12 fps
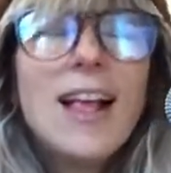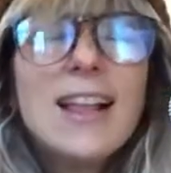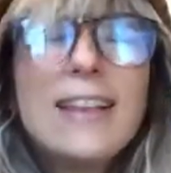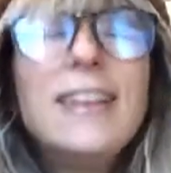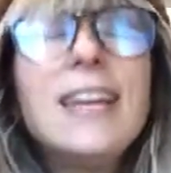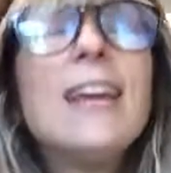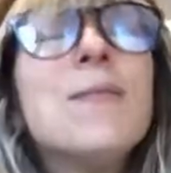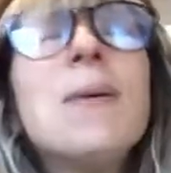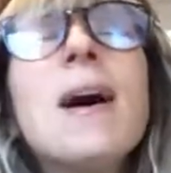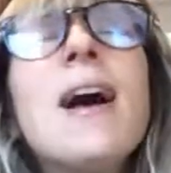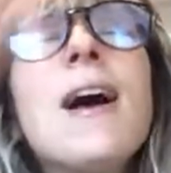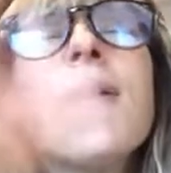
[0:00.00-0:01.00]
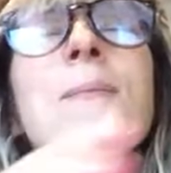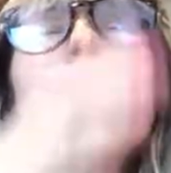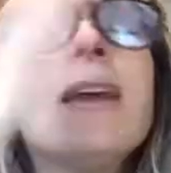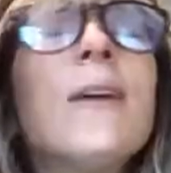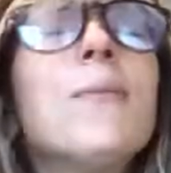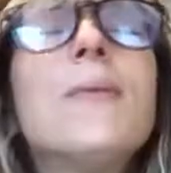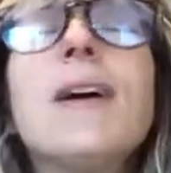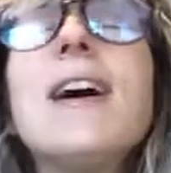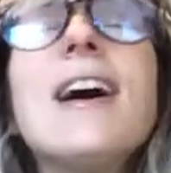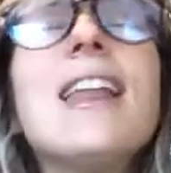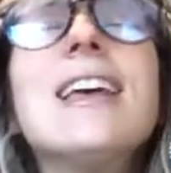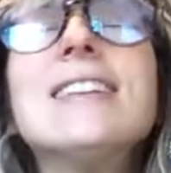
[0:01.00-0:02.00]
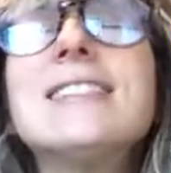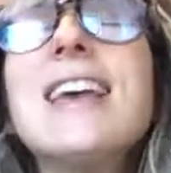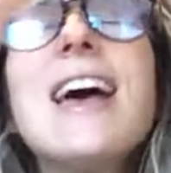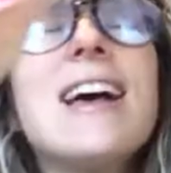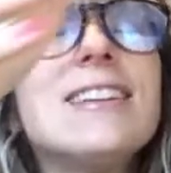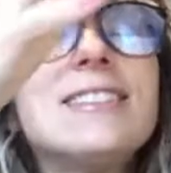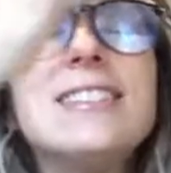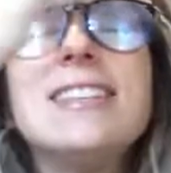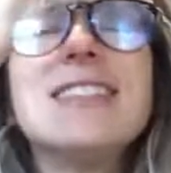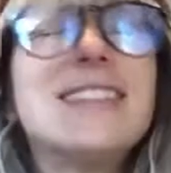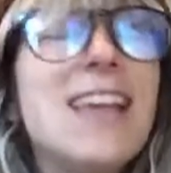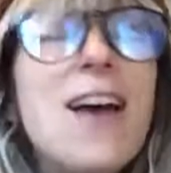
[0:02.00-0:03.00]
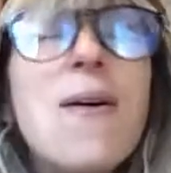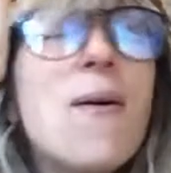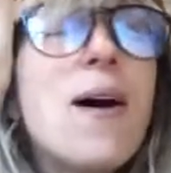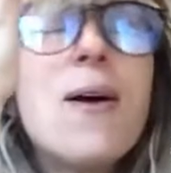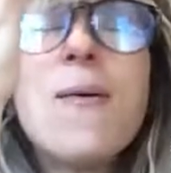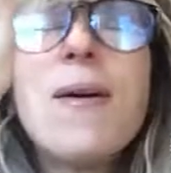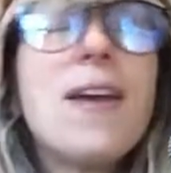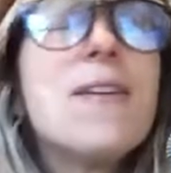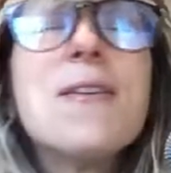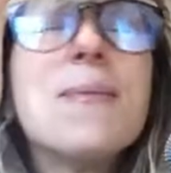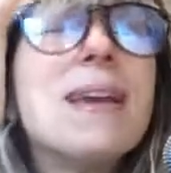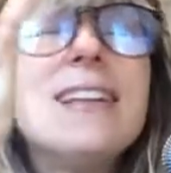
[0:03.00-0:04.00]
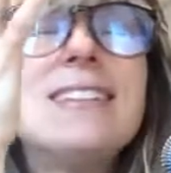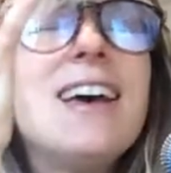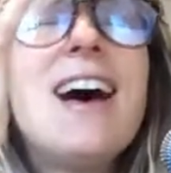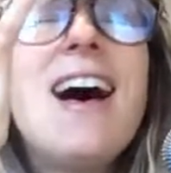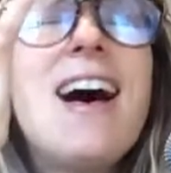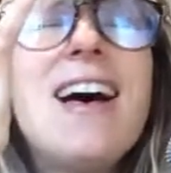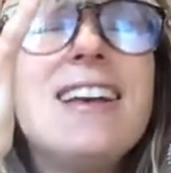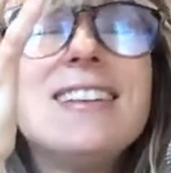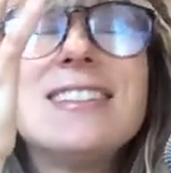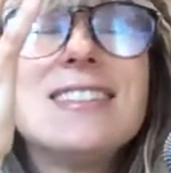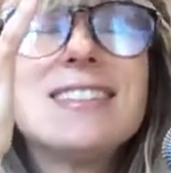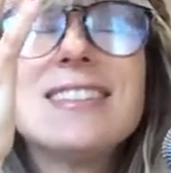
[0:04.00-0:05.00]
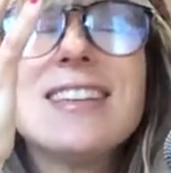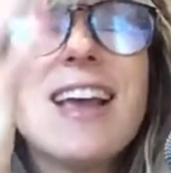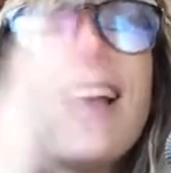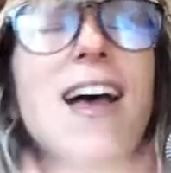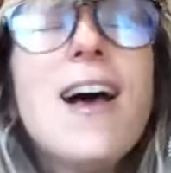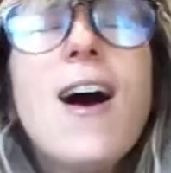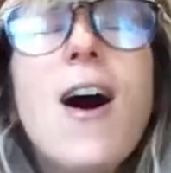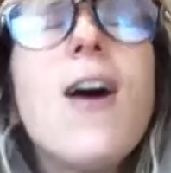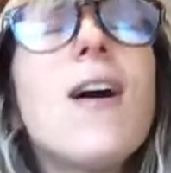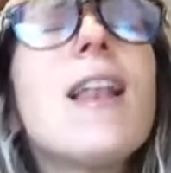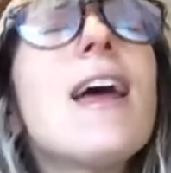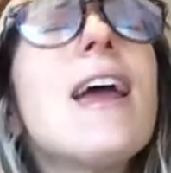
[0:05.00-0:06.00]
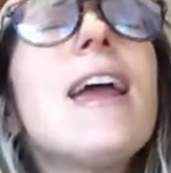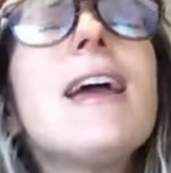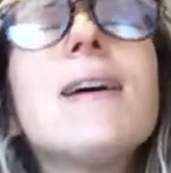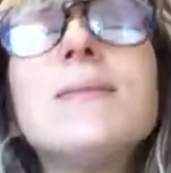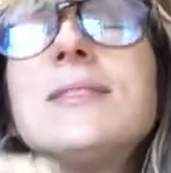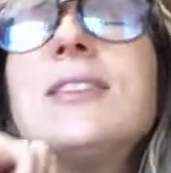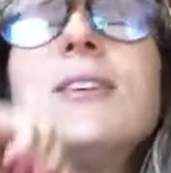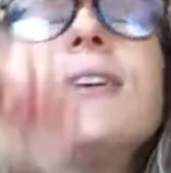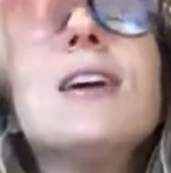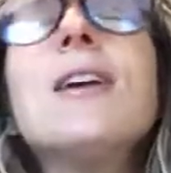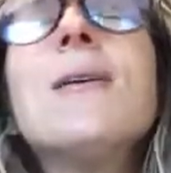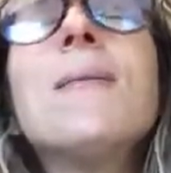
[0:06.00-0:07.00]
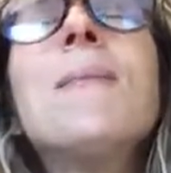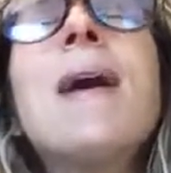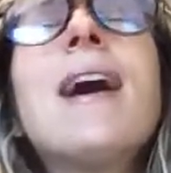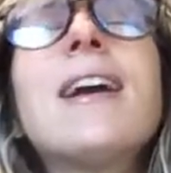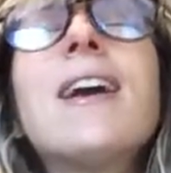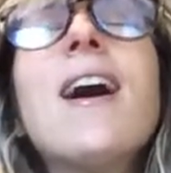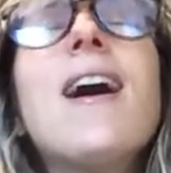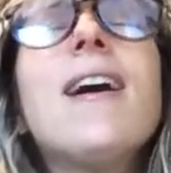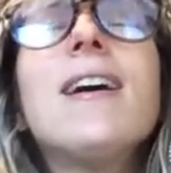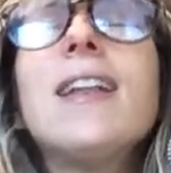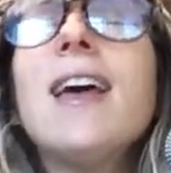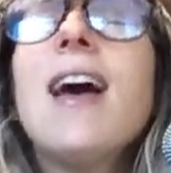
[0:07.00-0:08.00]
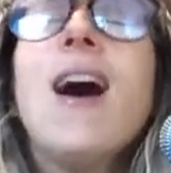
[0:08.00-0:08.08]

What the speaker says: Leave behind me what is ashes and what will be dust. All I am to you, my God.